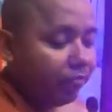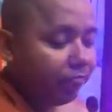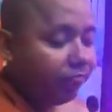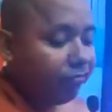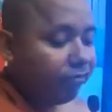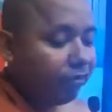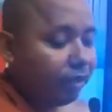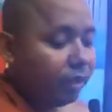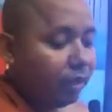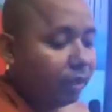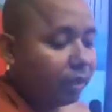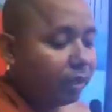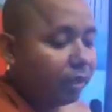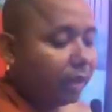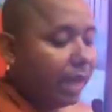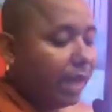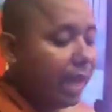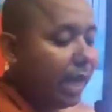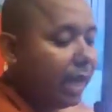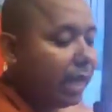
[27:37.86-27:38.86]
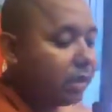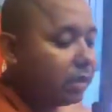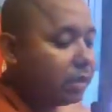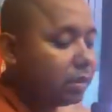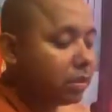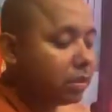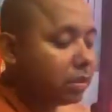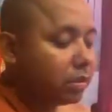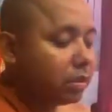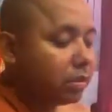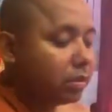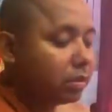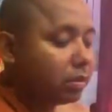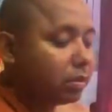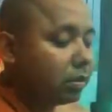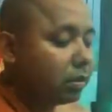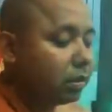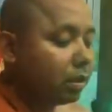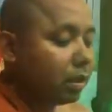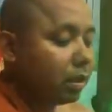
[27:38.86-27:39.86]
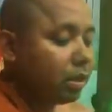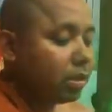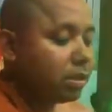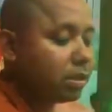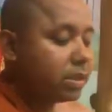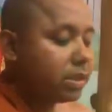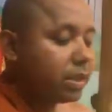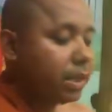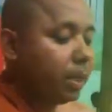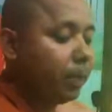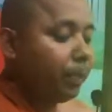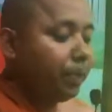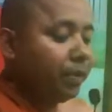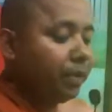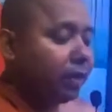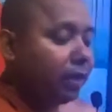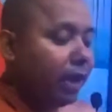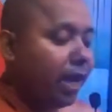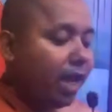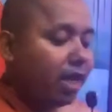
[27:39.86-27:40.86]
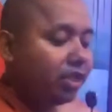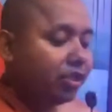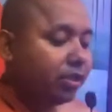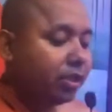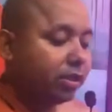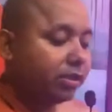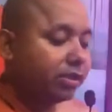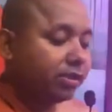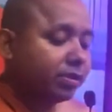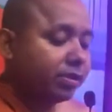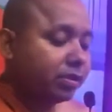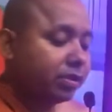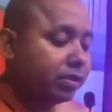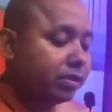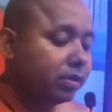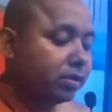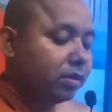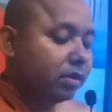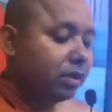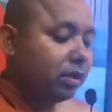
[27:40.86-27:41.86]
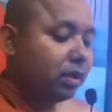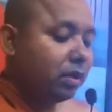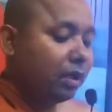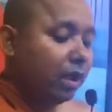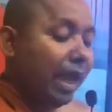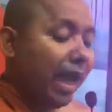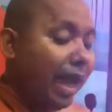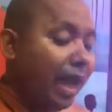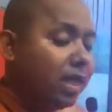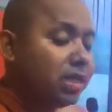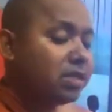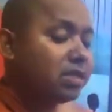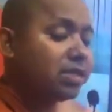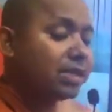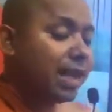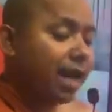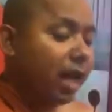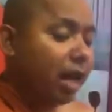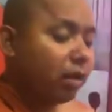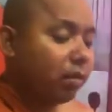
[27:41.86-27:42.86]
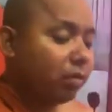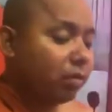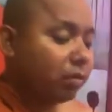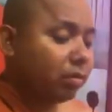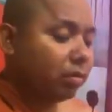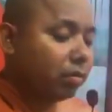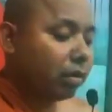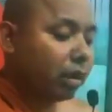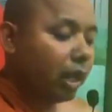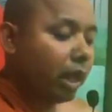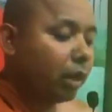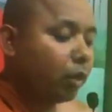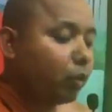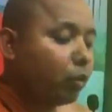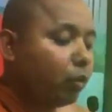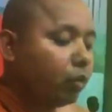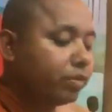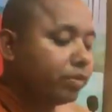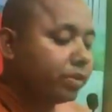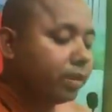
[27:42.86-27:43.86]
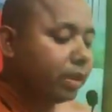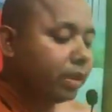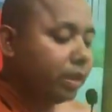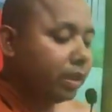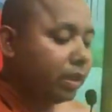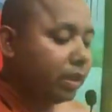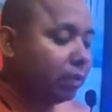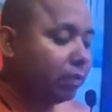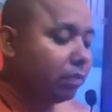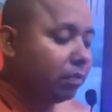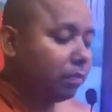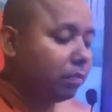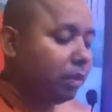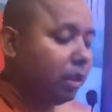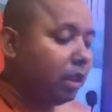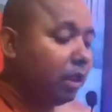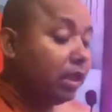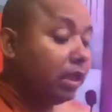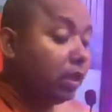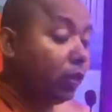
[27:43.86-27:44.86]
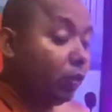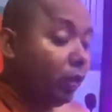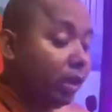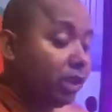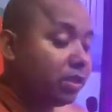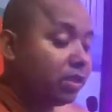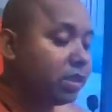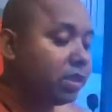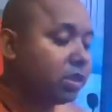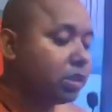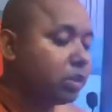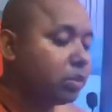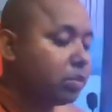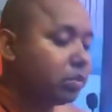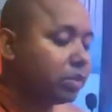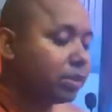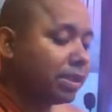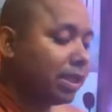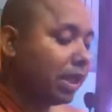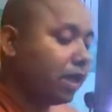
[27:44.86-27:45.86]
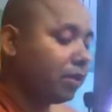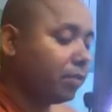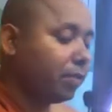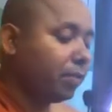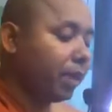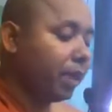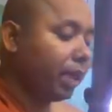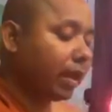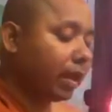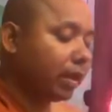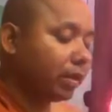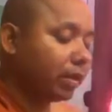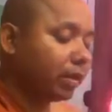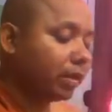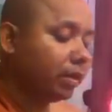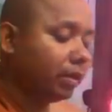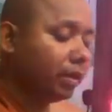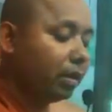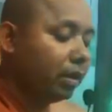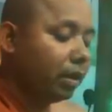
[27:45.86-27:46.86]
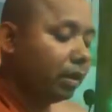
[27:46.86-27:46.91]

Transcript: Fear and trepidations and terror arose in him. He wanted to turn back,